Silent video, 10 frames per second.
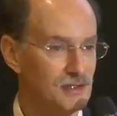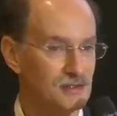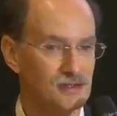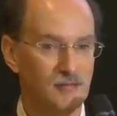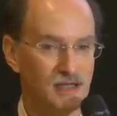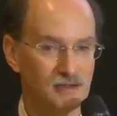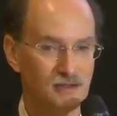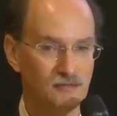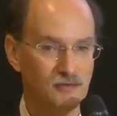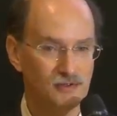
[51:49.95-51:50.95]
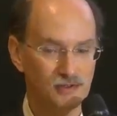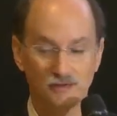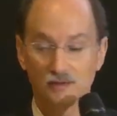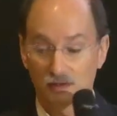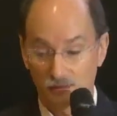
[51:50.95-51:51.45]
Does it make a difference?
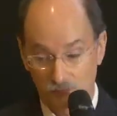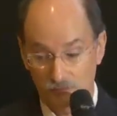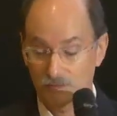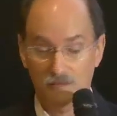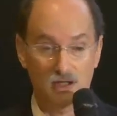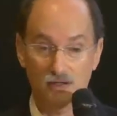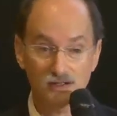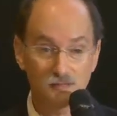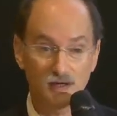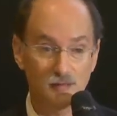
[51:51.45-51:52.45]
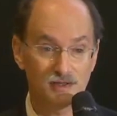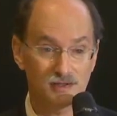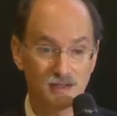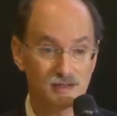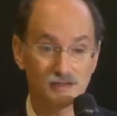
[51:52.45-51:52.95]
Our experiment
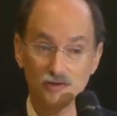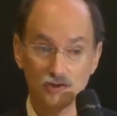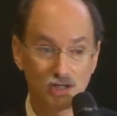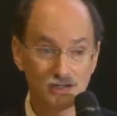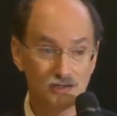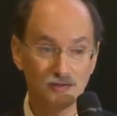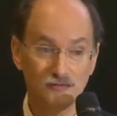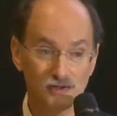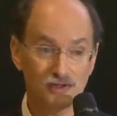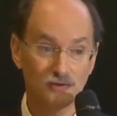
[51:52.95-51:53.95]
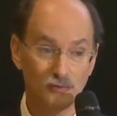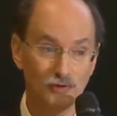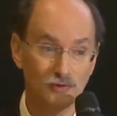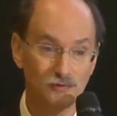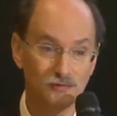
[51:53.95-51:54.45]
says it's changing the physical
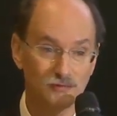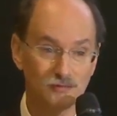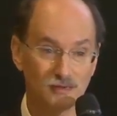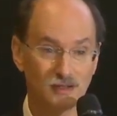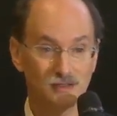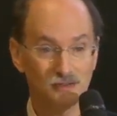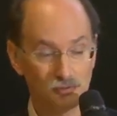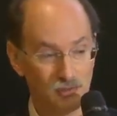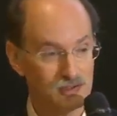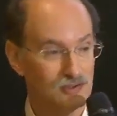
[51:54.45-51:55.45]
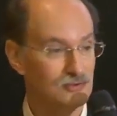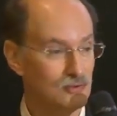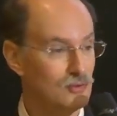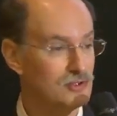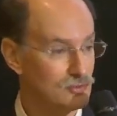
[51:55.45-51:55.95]
world in a direction
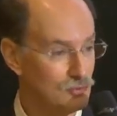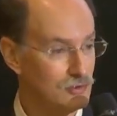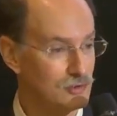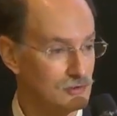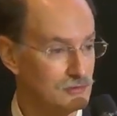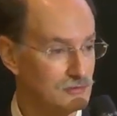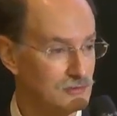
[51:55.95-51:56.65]
towards order.